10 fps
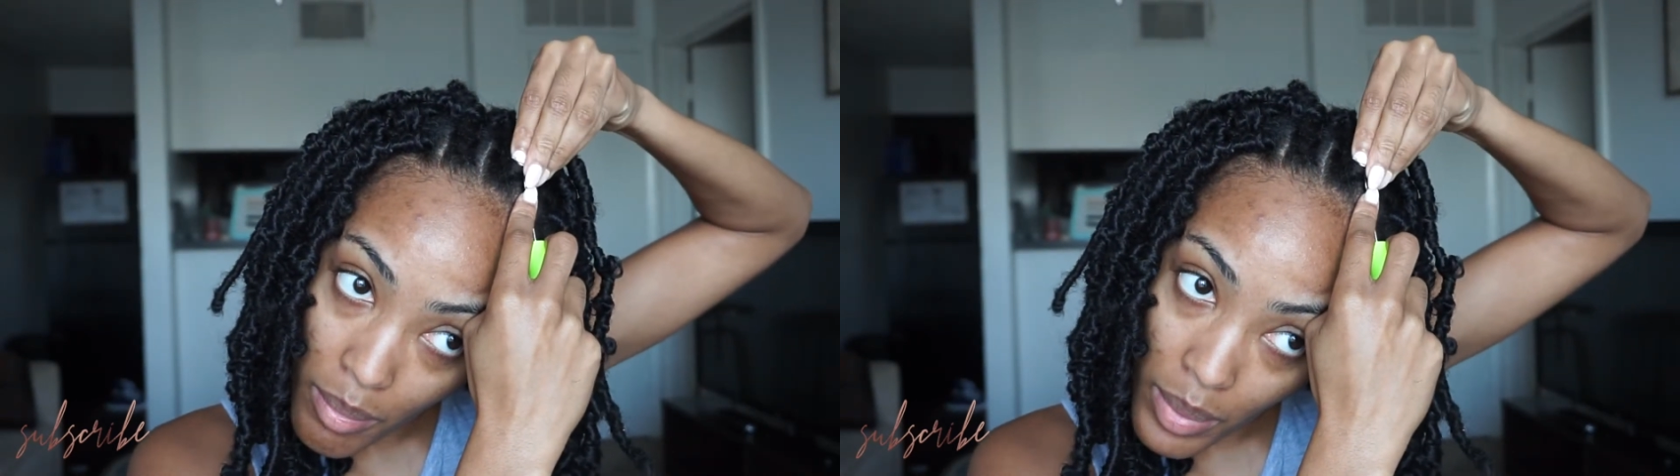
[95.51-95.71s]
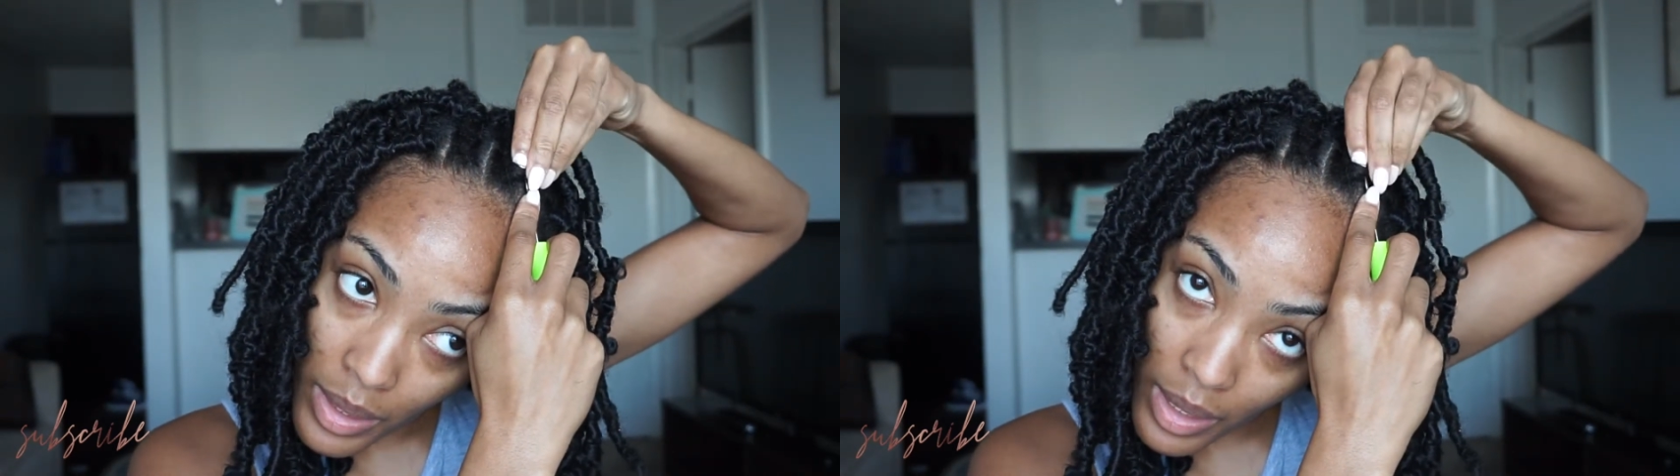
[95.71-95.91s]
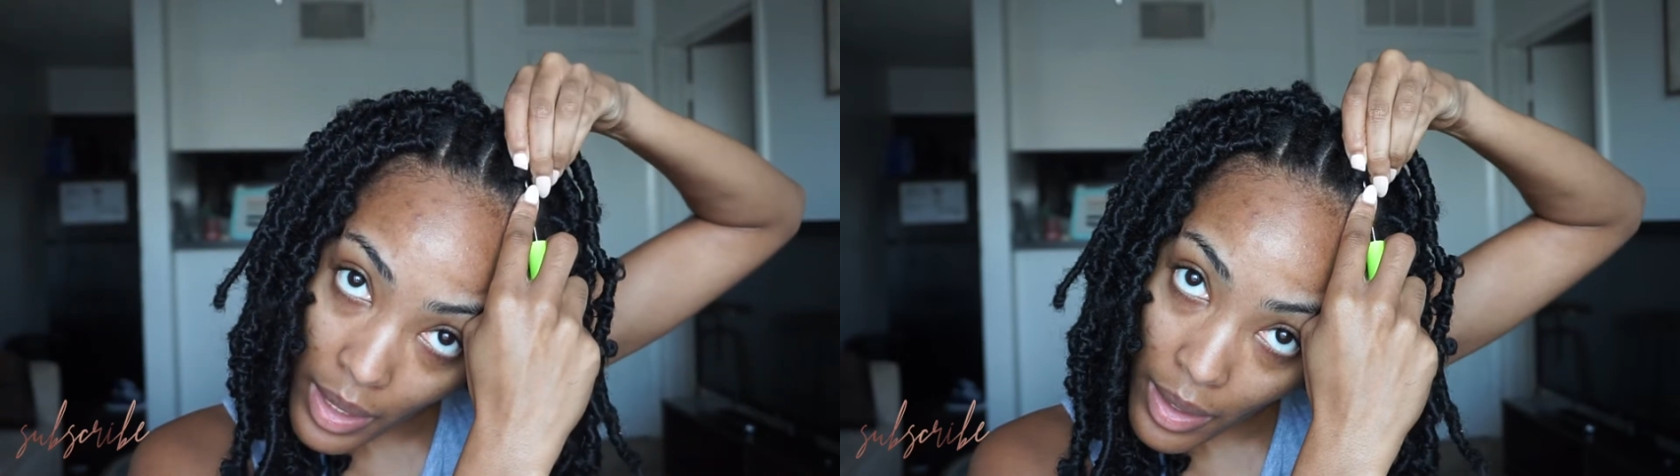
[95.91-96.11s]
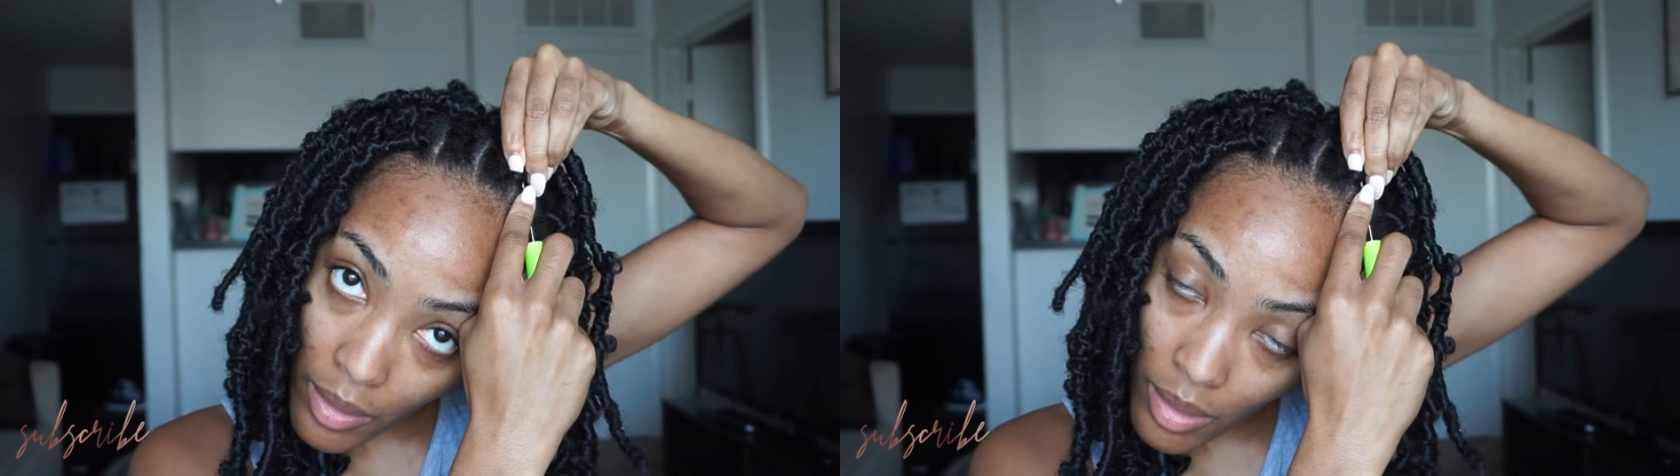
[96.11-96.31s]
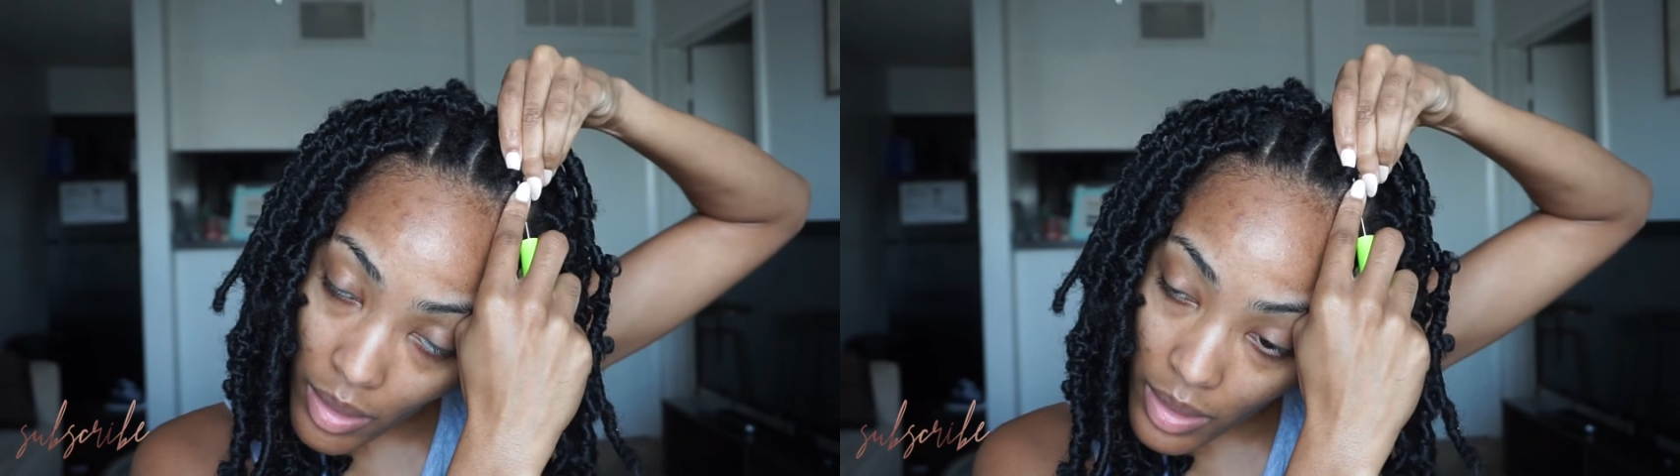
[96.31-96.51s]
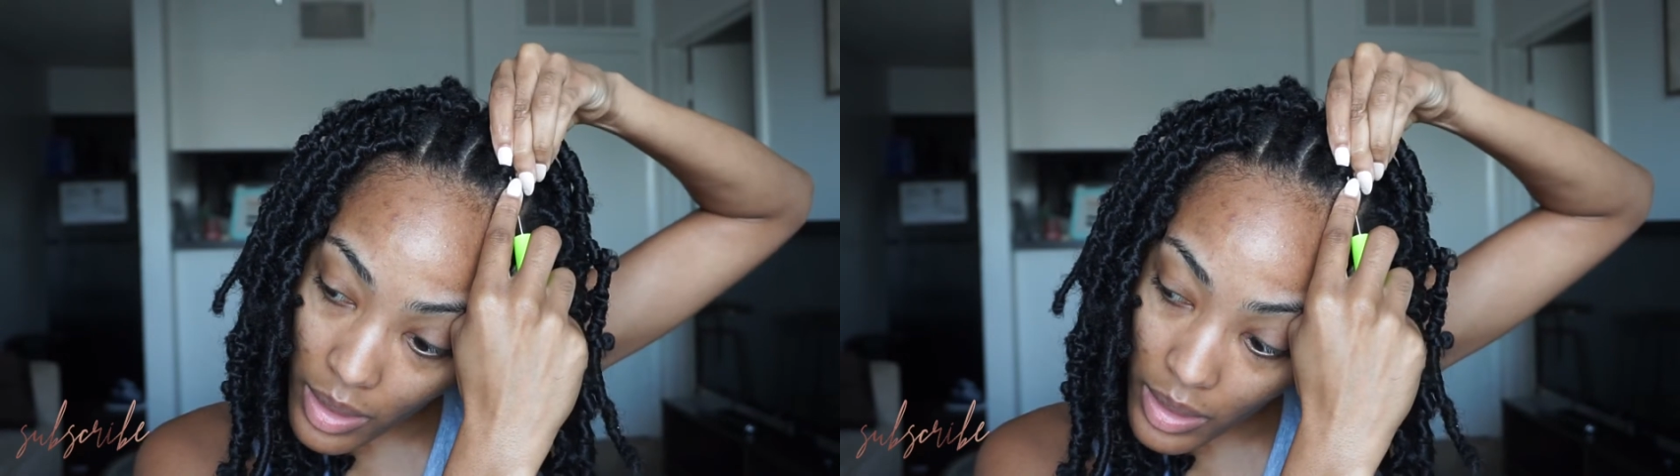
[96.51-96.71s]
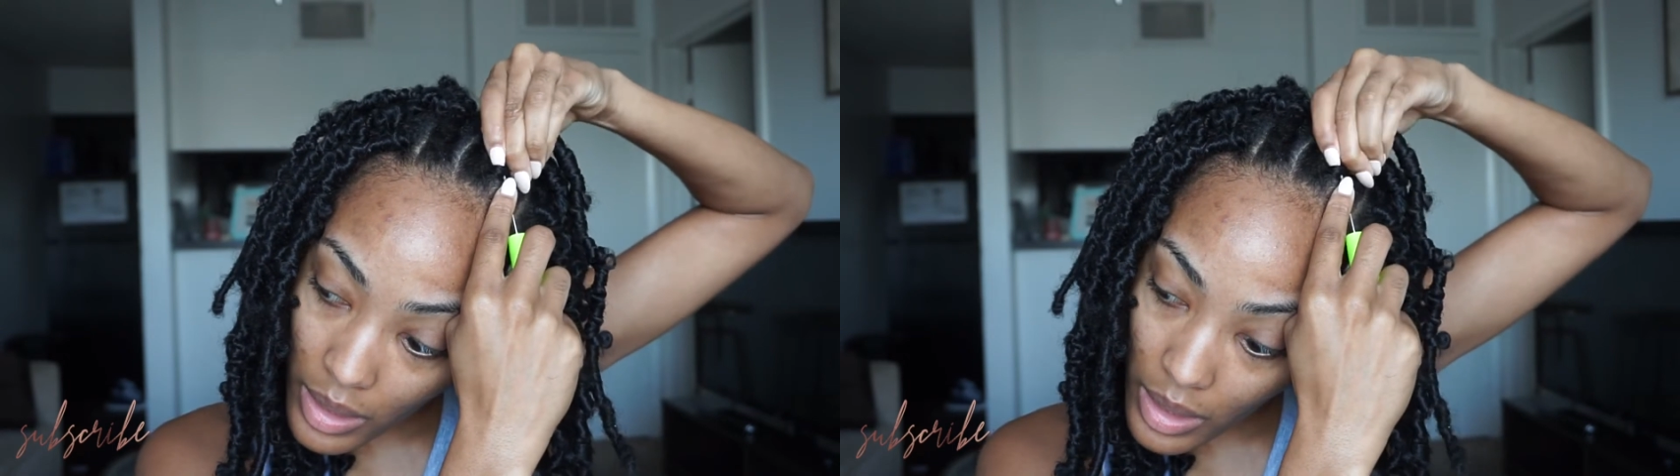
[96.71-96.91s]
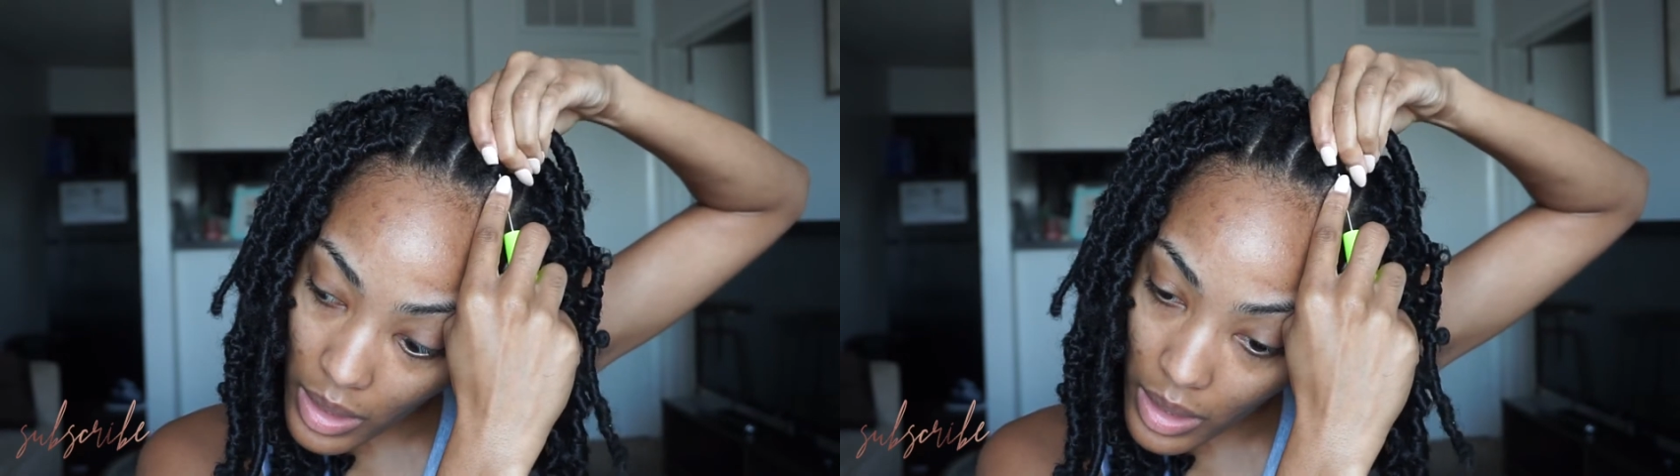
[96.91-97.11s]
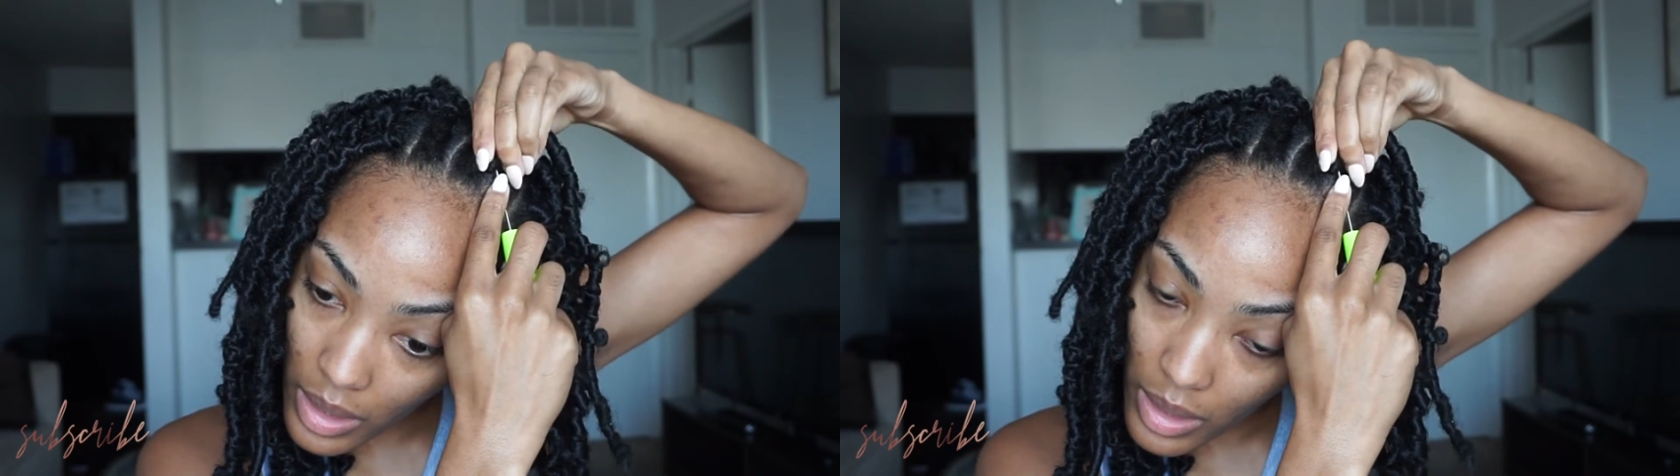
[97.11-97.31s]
put the hair on the hook,